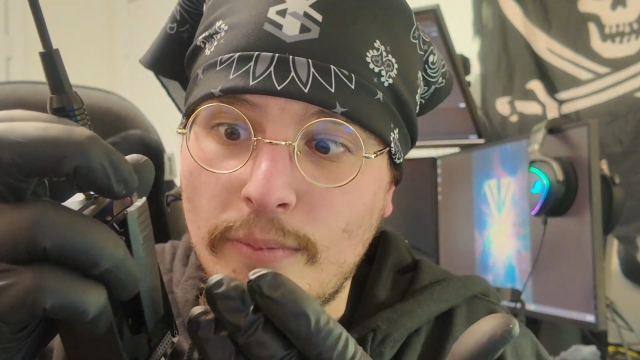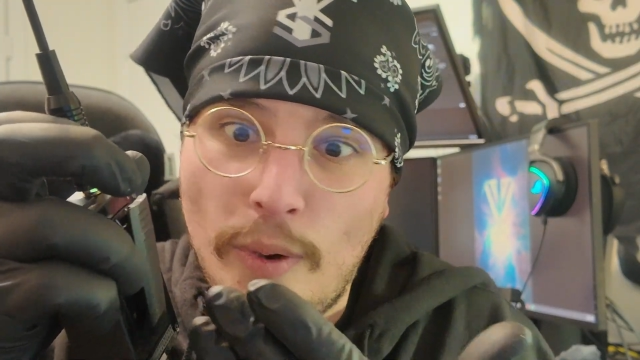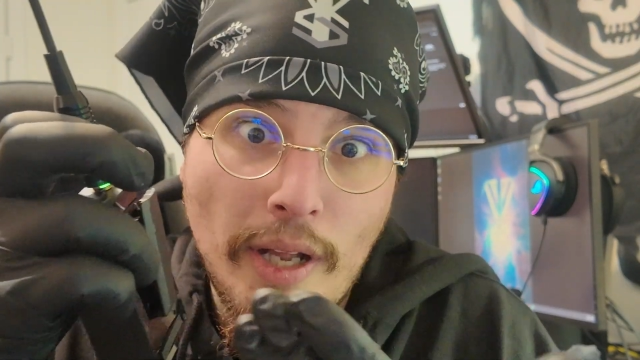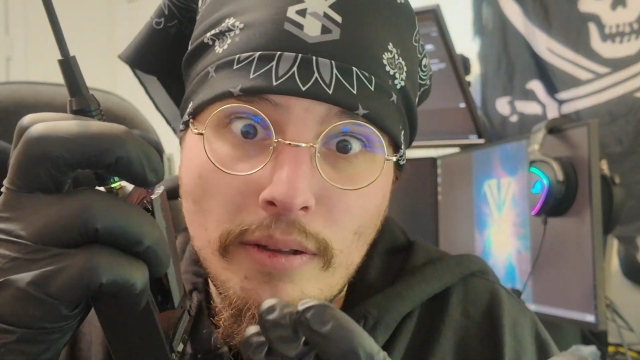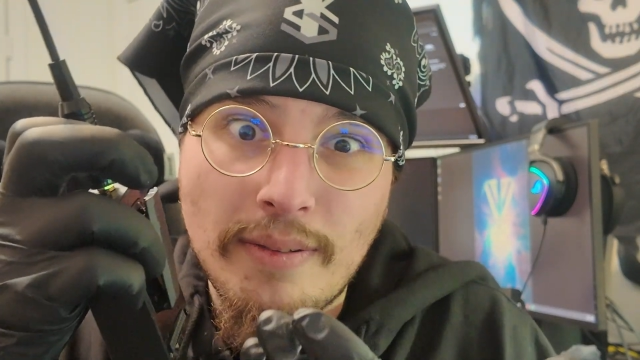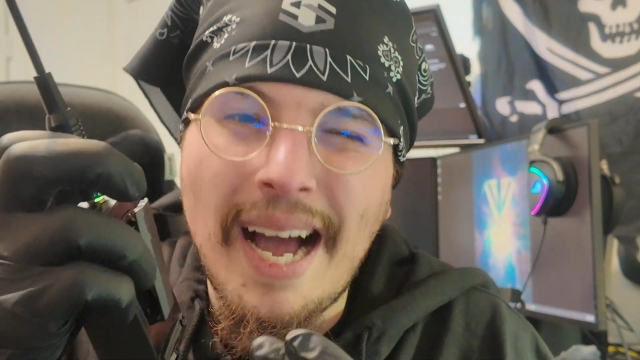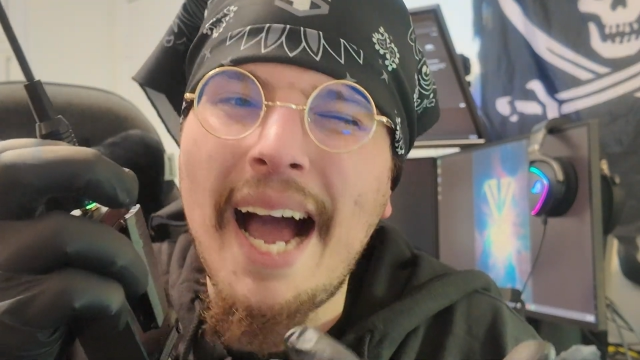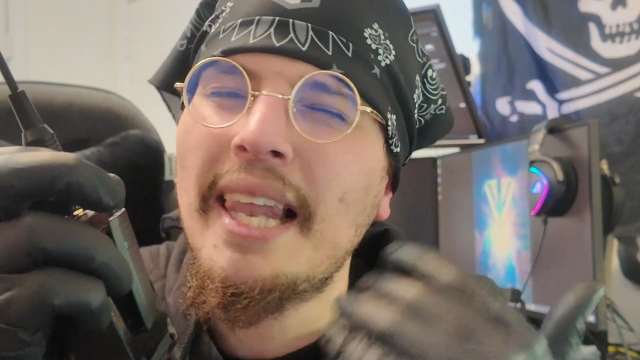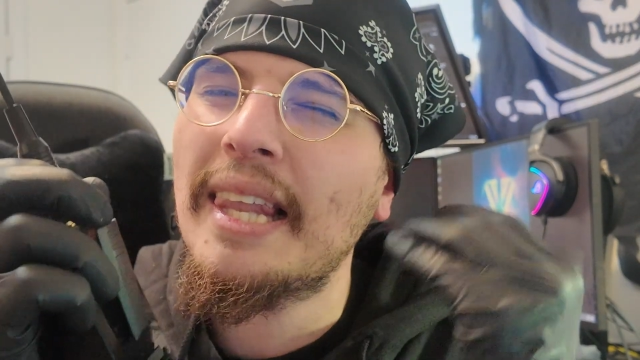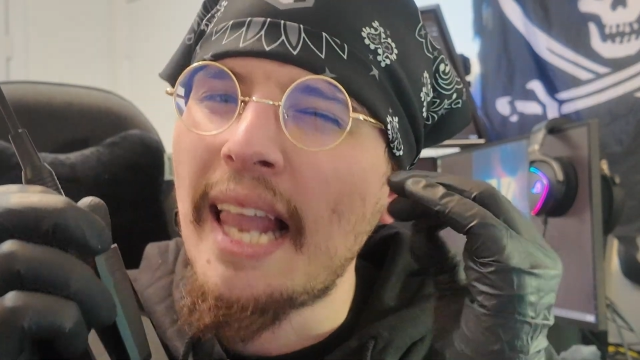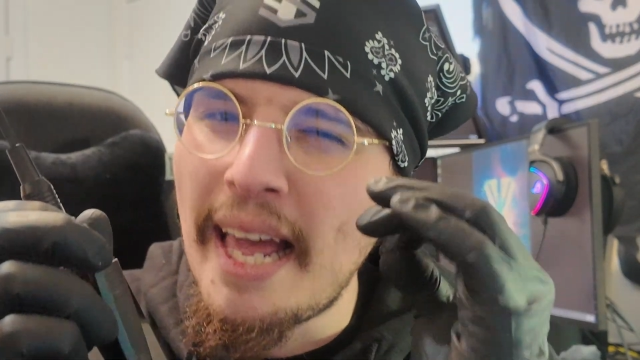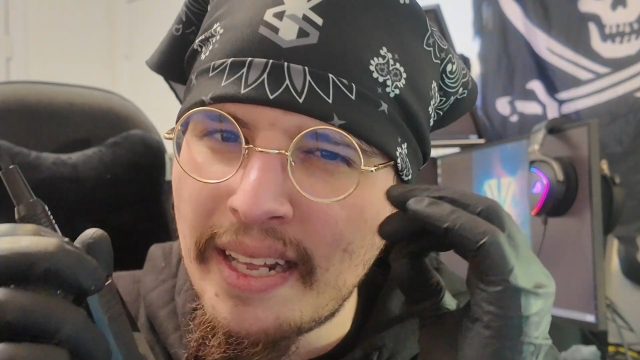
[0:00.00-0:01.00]
well, I
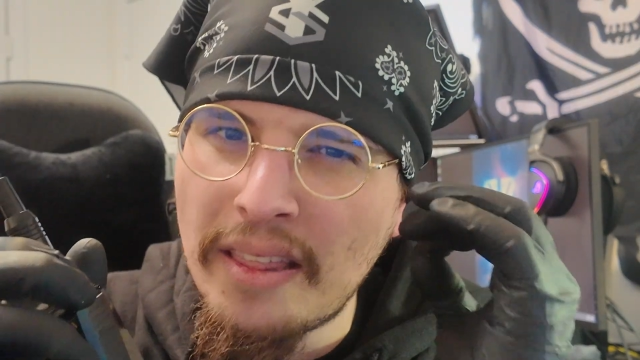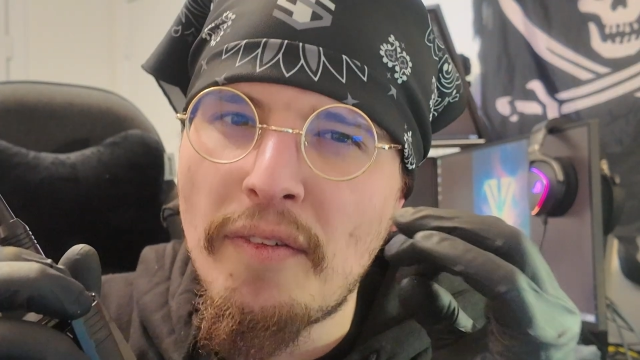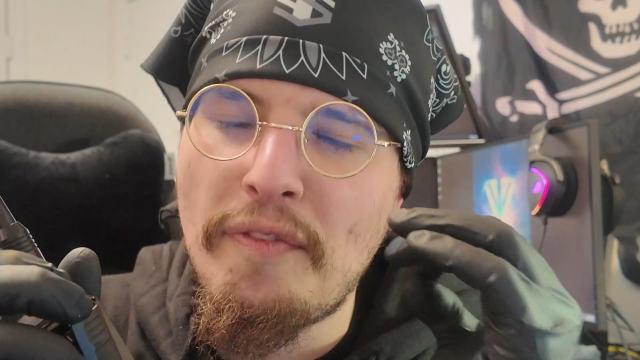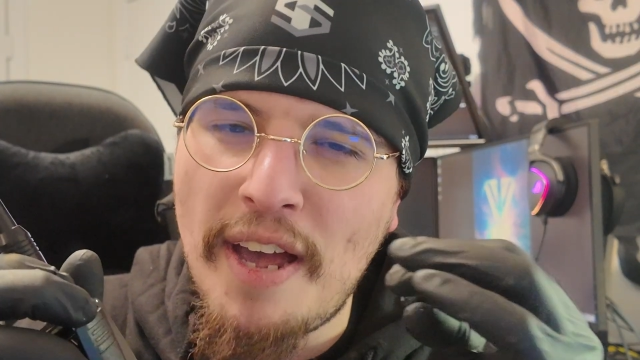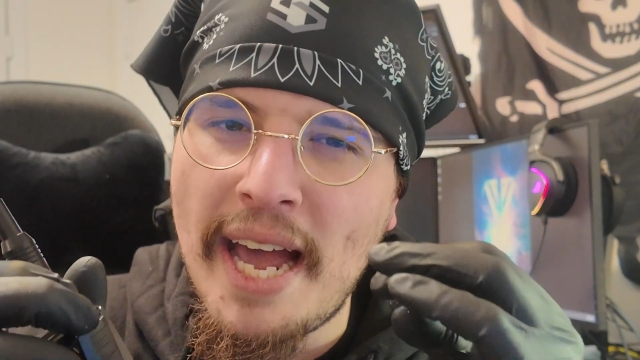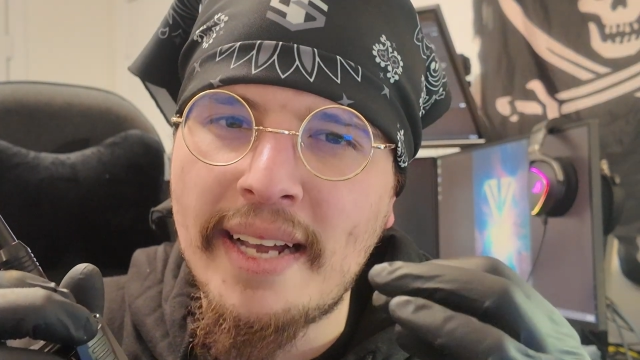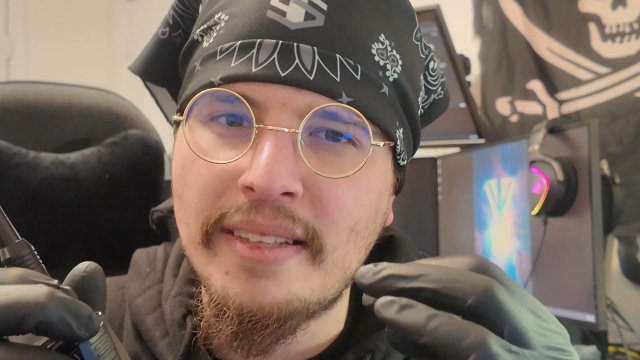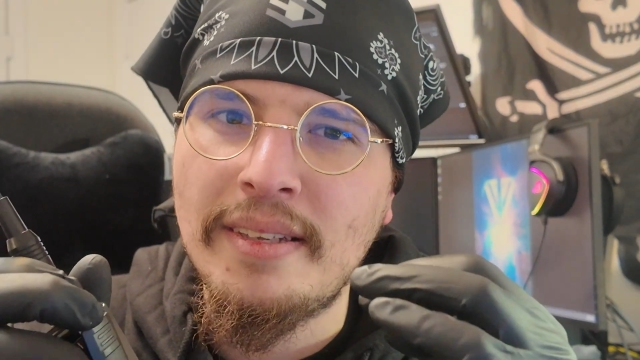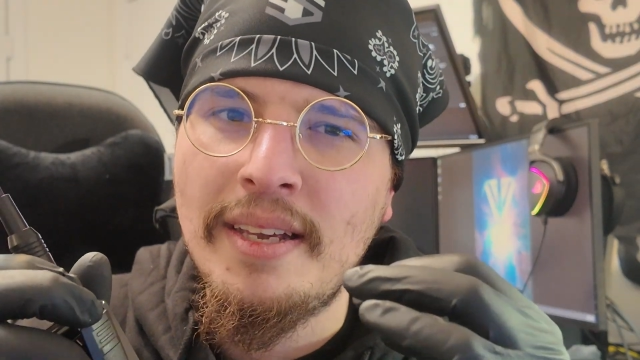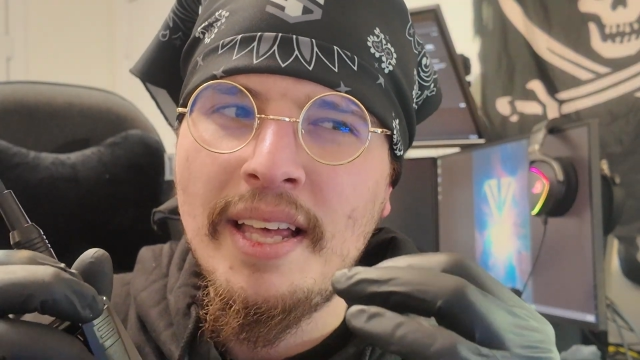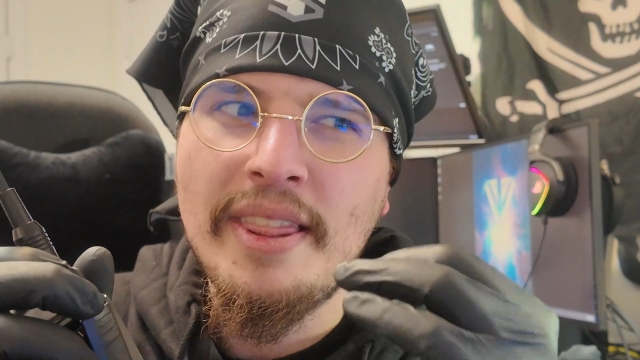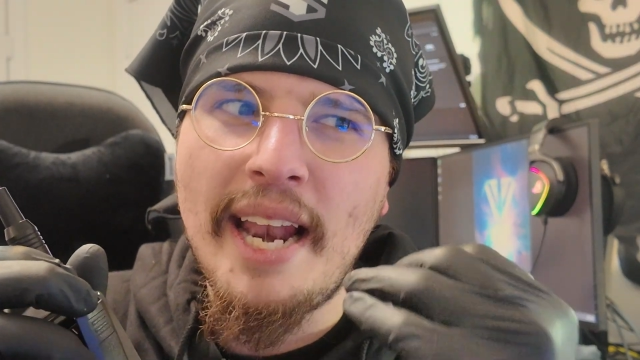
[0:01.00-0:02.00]
like the fact
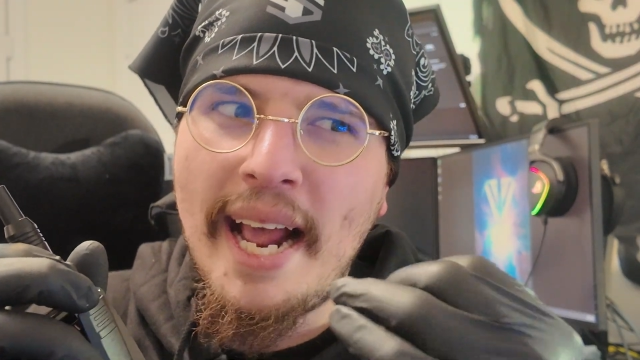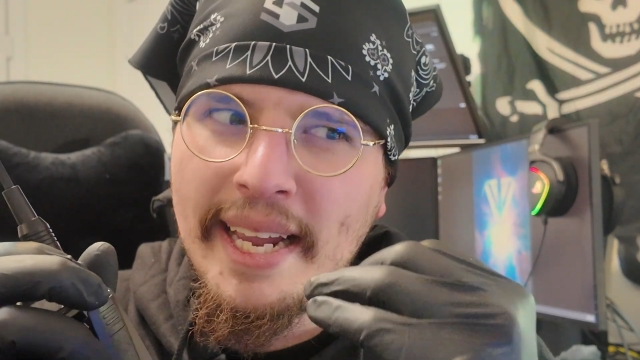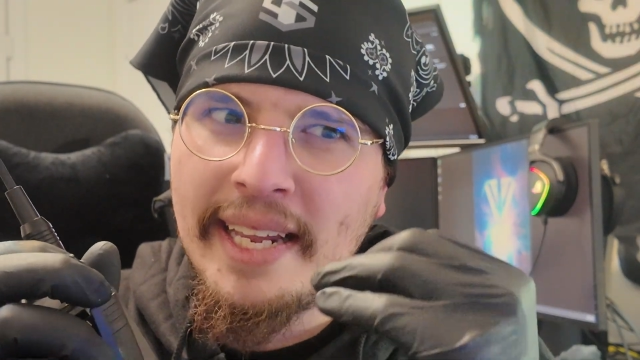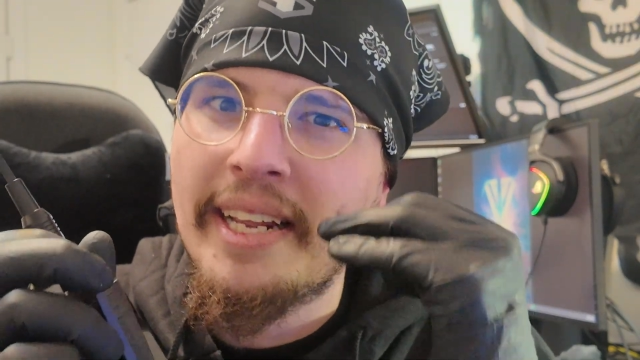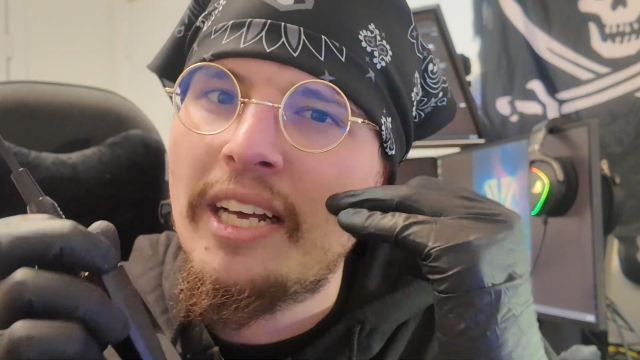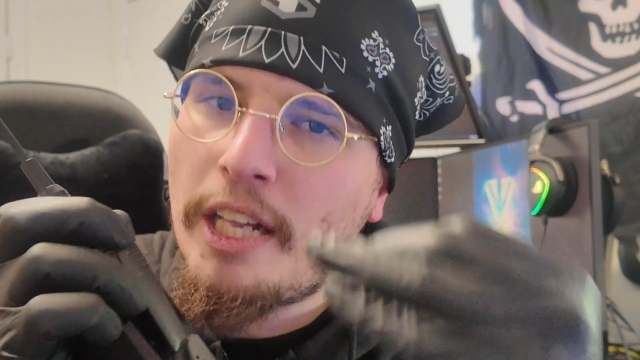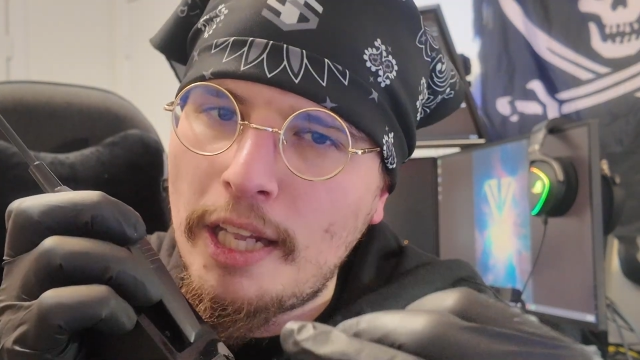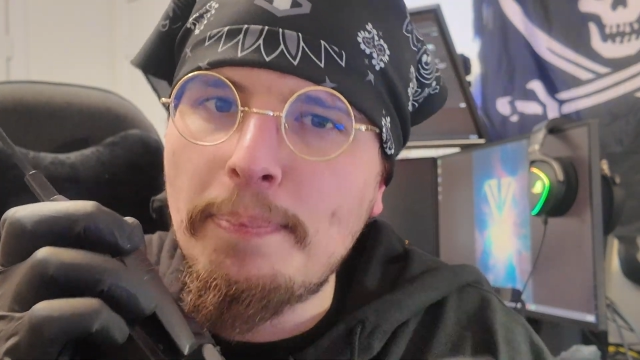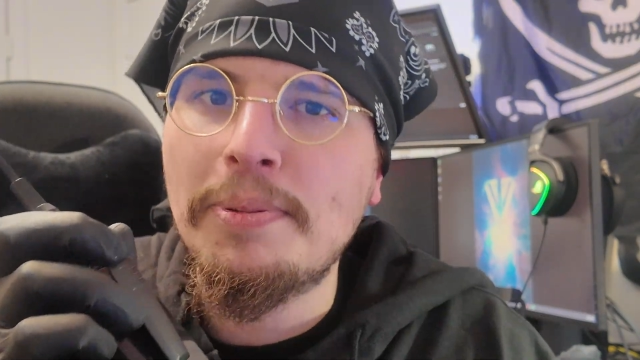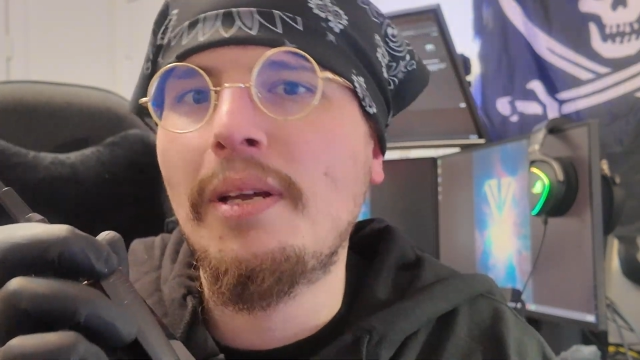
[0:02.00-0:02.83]
that I can clip